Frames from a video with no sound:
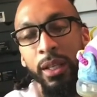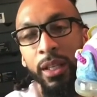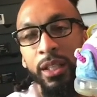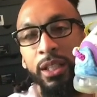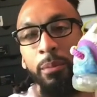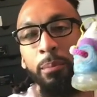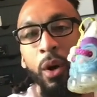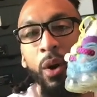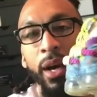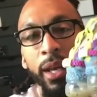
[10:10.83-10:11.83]
It's your
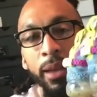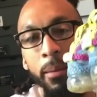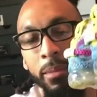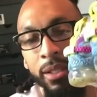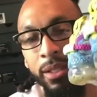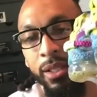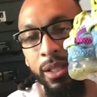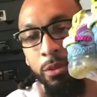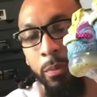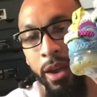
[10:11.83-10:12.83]
boy, Mr.
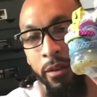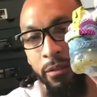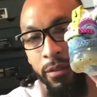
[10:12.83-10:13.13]
Smith.